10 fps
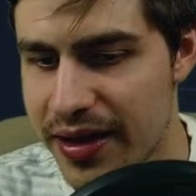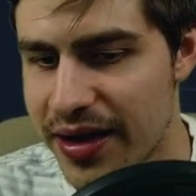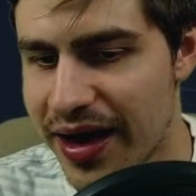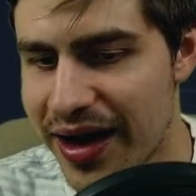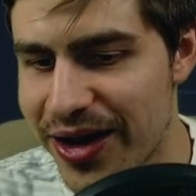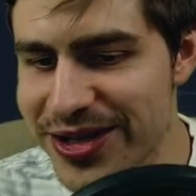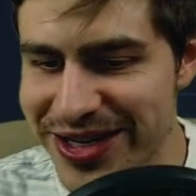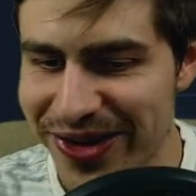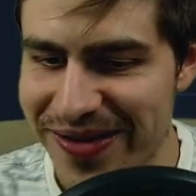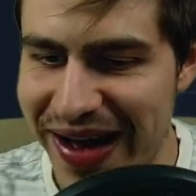
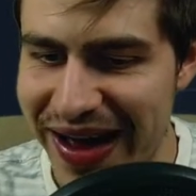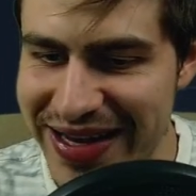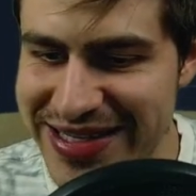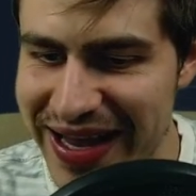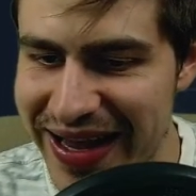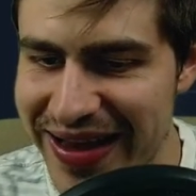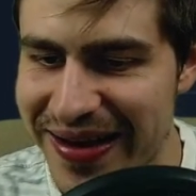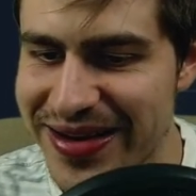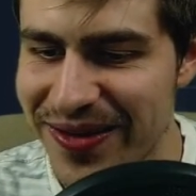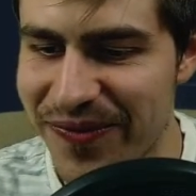Uzi Automatic saying
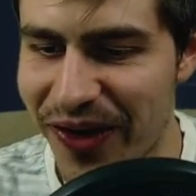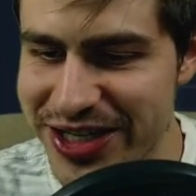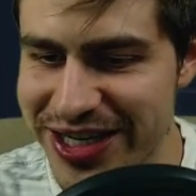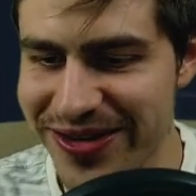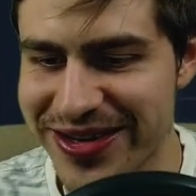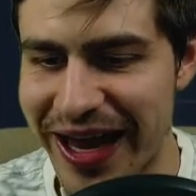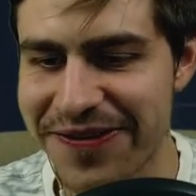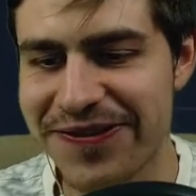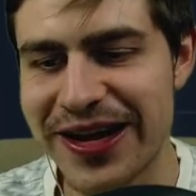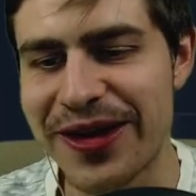Martial
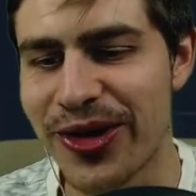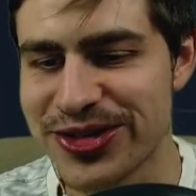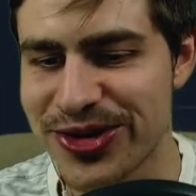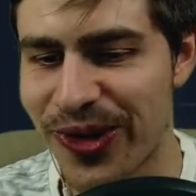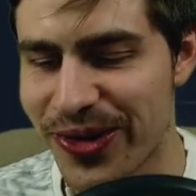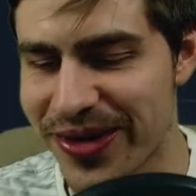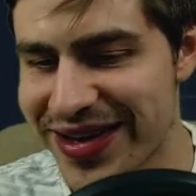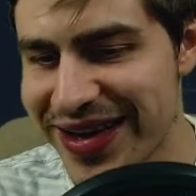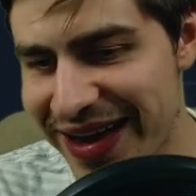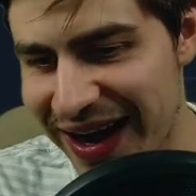definitely won't score.
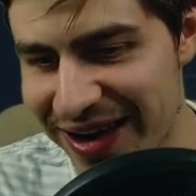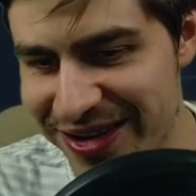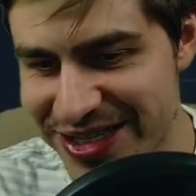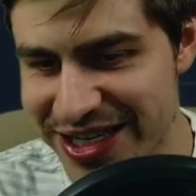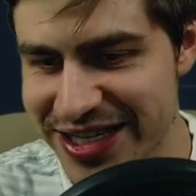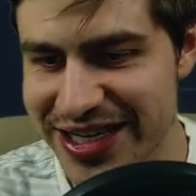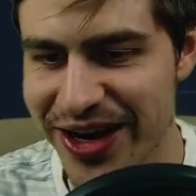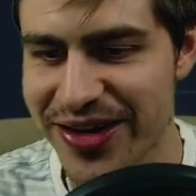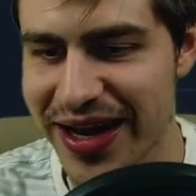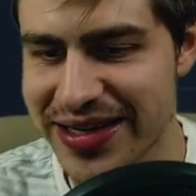Carlo Gigi saying
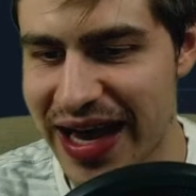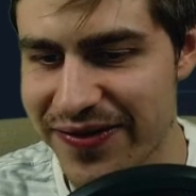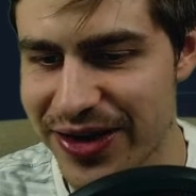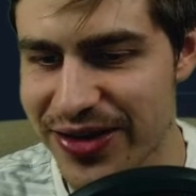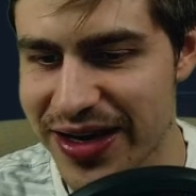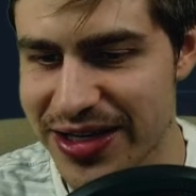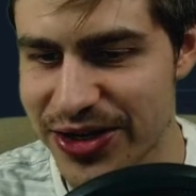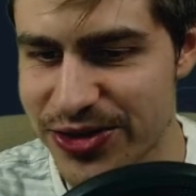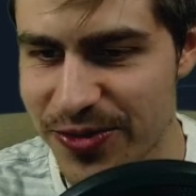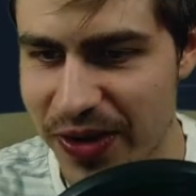good luck, Davey. Good luck to
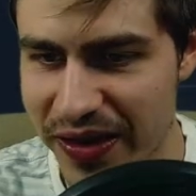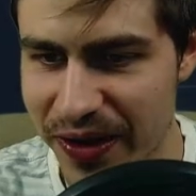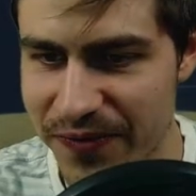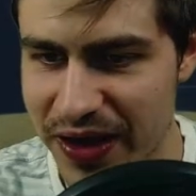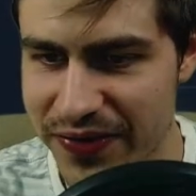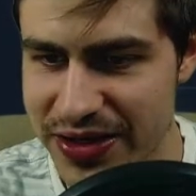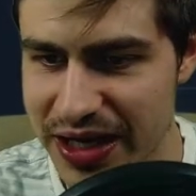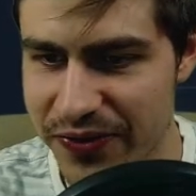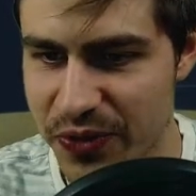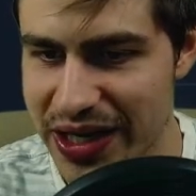you too, brother. Hope you have a
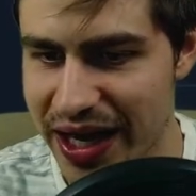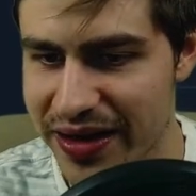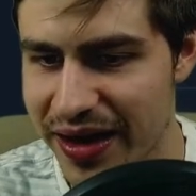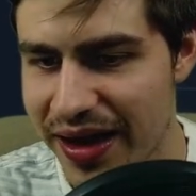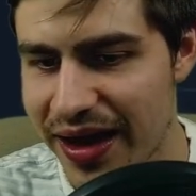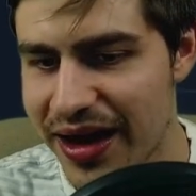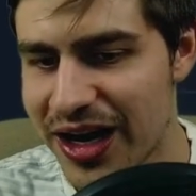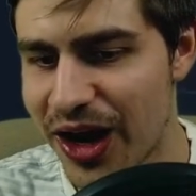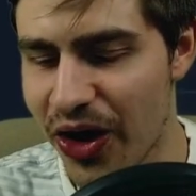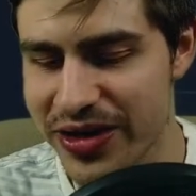safe weekend.
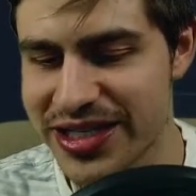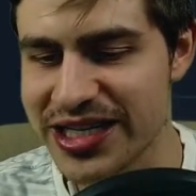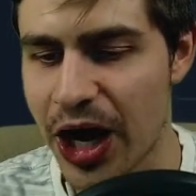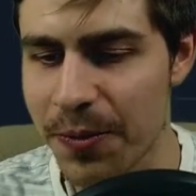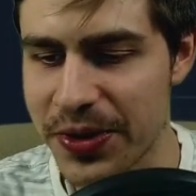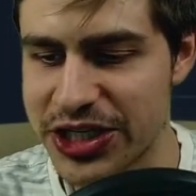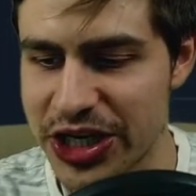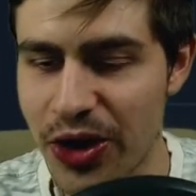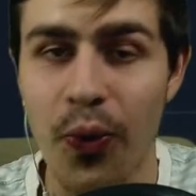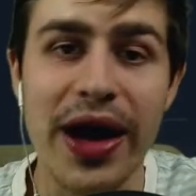Locked says Al
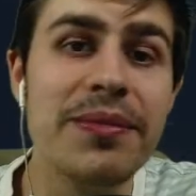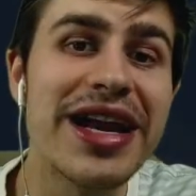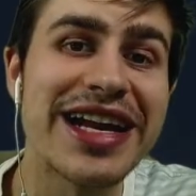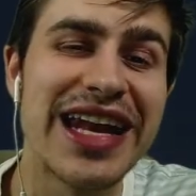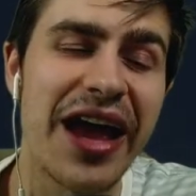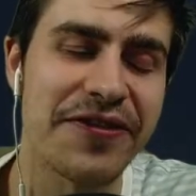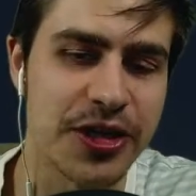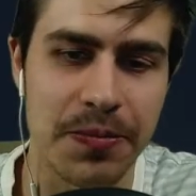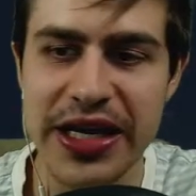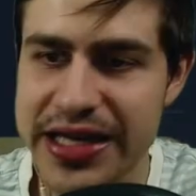Pacino. 1 minute left, so
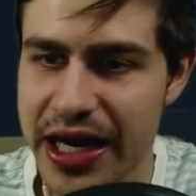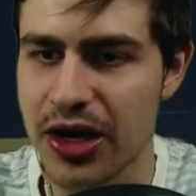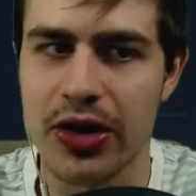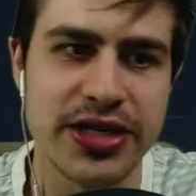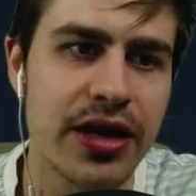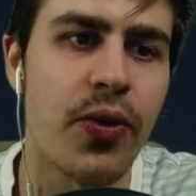please get it locked in.